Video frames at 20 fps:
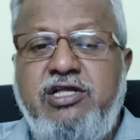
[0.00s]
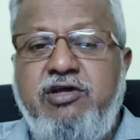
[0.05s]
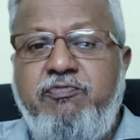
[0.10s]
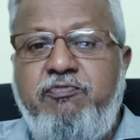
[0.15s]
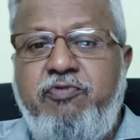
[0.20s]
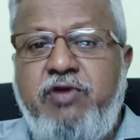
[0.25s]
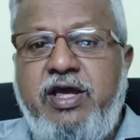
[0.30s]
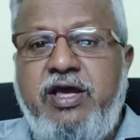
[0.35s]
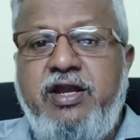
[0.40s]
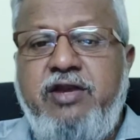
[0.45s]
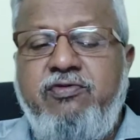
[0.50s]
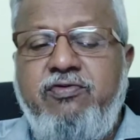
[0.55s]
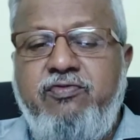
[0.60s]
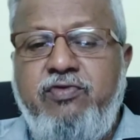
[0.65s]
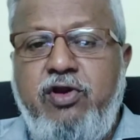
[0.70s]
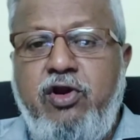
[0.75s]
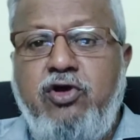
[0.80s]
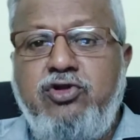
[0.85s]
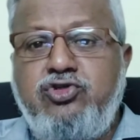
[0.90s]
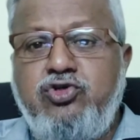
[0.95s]
other player
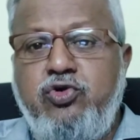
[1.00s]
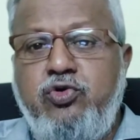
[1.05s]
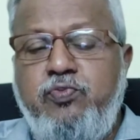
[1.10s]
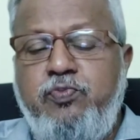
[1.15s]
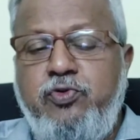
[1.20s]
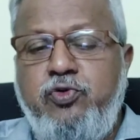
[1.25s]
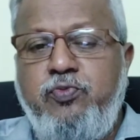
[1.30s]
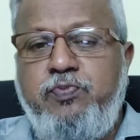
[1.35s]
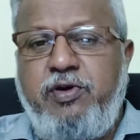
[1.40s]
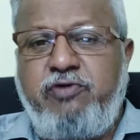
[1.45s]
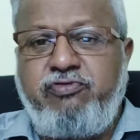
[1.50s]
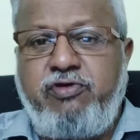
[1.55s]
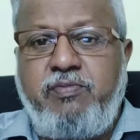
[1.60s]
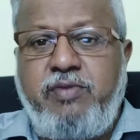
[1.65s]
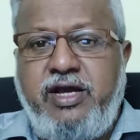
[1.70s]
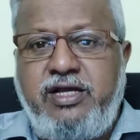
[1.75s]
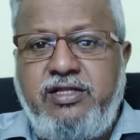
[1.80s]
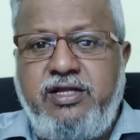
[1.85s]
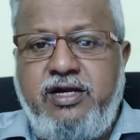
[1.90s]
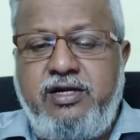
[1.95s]
will also perform
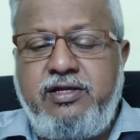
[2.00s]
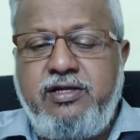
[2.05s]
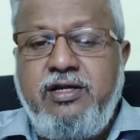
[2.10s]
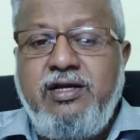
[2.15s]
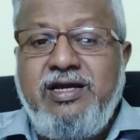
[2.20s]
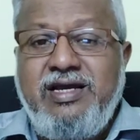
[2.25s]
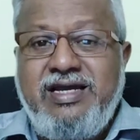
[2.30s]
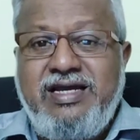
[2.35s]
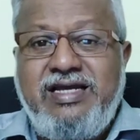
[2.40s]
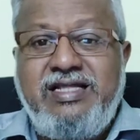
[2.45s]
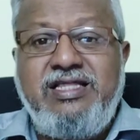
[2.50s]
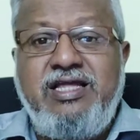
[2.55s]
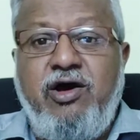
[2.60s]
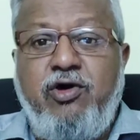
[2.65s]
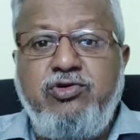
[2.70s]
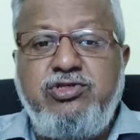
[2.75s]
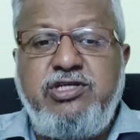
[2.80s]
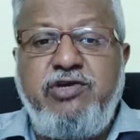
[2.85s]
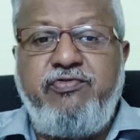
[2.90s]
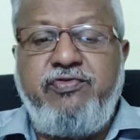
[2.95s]
like that in the
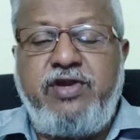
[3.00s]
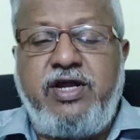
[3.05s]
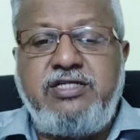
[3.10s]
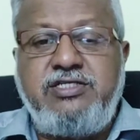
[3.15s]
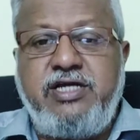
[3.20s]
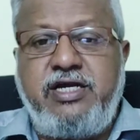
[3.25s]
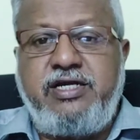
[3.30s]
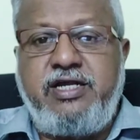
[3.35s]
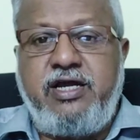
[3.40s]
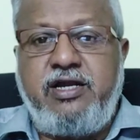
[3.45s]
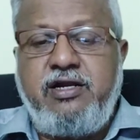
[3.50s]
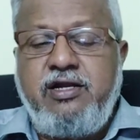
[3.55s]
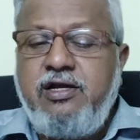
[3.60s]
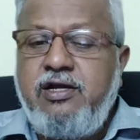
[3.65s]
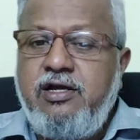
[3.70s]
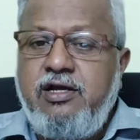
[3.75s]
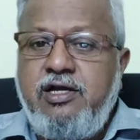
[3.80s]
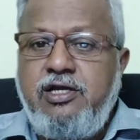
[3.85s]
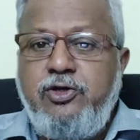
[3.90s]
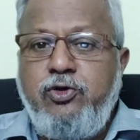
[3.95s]
housing finance sector,
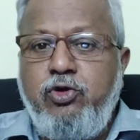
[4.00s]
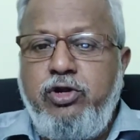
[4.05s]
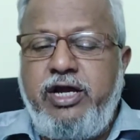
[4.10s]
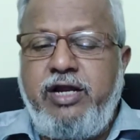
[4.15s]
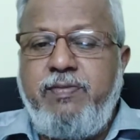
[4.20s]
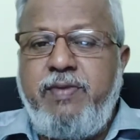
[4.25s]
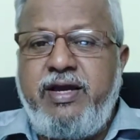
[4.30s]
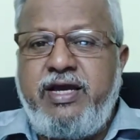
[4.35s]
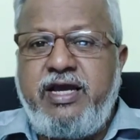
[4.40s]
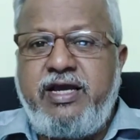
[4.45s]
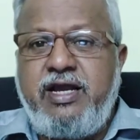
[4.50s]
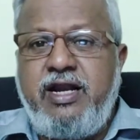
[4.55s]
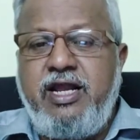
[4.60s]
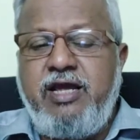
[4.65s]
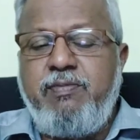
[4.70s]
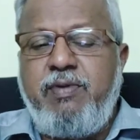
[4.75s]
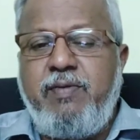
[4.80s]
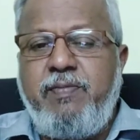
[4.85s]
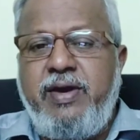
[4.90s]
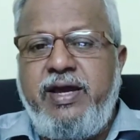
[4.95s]
you can make a
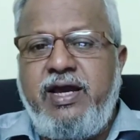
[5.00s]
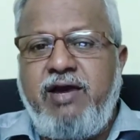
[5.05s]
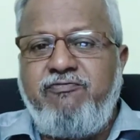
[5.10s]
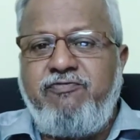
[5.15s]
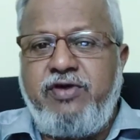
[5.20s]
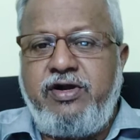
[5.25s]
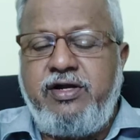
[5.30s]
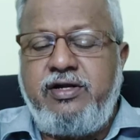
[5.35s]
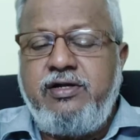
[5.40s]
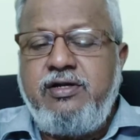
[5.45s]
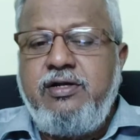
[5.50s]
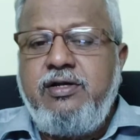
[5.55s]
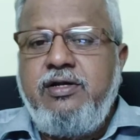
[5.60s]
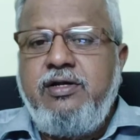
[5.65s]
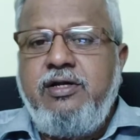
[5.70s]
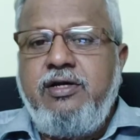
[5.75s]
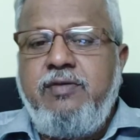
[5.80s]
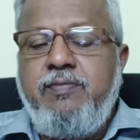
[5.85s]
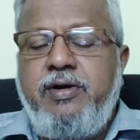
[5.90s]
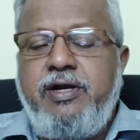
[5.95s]
killing by buying upfront.
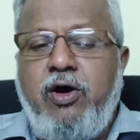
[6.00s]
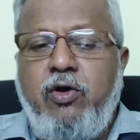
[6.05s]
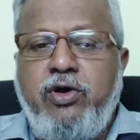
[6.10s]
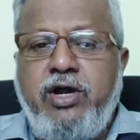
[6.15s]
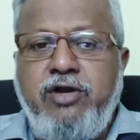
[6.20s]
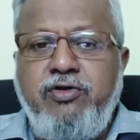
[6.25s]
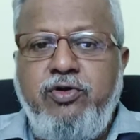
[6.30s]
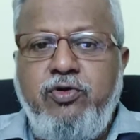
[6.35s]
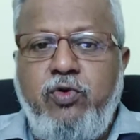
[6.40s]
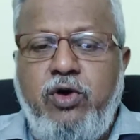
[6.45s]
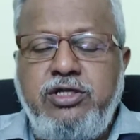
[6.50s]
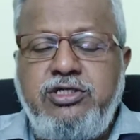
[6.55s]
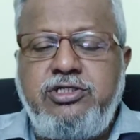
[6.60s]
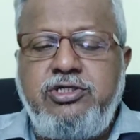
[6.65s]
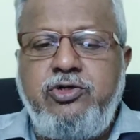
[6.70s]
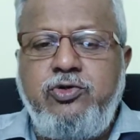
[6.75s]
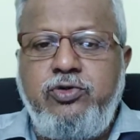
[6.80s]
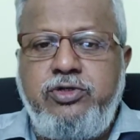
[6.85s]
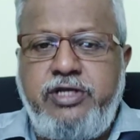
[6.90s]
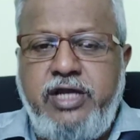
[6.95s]
But how can you watch?
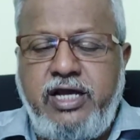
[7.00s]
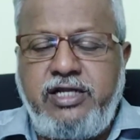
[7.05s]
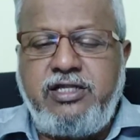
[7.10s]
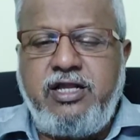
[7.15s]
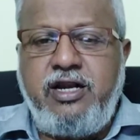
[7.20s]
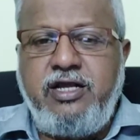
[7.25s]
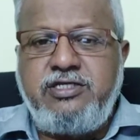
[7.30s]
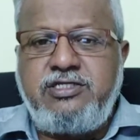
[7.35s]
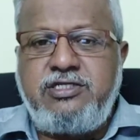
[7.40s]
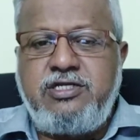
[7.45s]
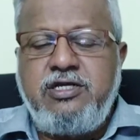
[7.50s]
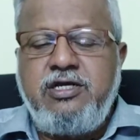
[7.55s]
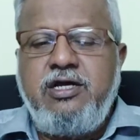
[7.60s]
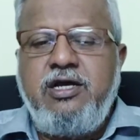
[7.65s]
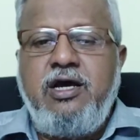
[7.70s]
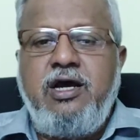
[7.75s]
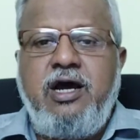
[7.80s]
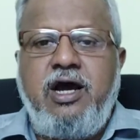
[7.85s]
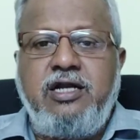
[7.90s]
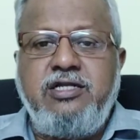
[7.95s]
You take the list
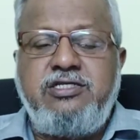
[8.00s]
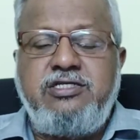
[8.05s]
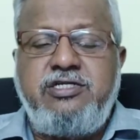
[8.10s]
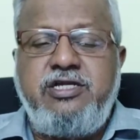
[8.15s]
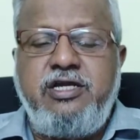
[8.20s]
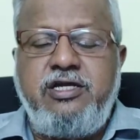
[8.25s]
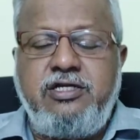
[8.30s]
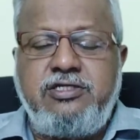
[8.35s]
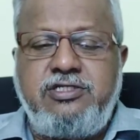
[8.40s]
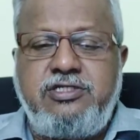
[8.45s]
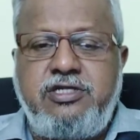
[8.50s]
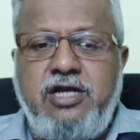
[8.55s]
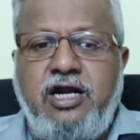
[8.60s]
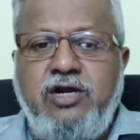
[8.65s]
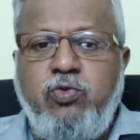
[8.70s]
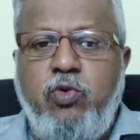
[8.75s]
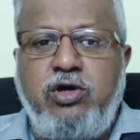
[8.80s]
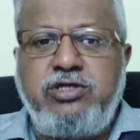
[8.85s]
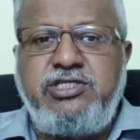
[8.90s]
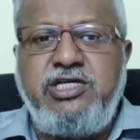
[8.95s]
and start
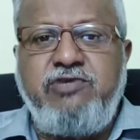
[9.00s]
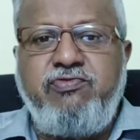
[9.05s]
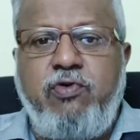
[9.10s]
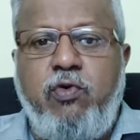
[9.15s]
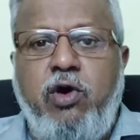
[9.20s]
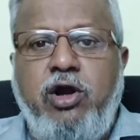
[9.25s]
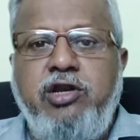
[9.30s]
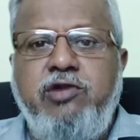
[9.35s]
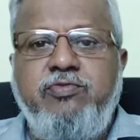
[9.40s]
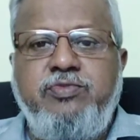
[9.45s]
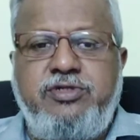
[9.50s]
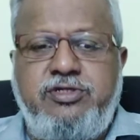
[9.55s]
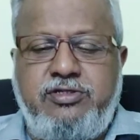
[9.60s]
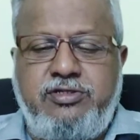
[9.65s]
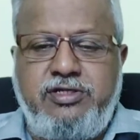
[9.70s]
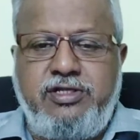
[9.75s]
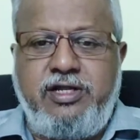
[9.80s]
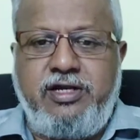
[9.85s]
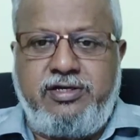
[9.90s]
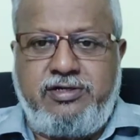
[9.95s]
watching for
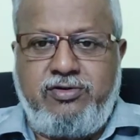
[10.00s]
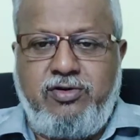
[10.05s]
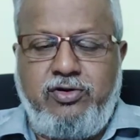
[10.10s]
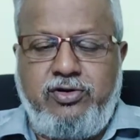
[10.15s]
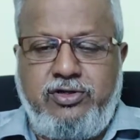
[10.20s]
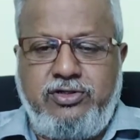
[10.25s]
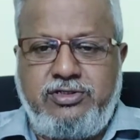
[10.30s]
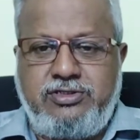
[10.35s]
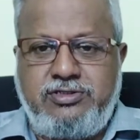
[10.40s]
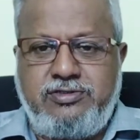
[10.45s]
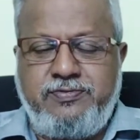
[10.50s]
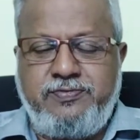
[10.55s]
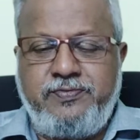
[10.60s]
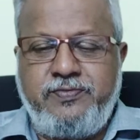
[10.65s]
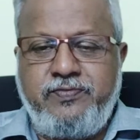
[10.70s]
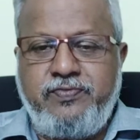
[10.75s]
volumes in that counters.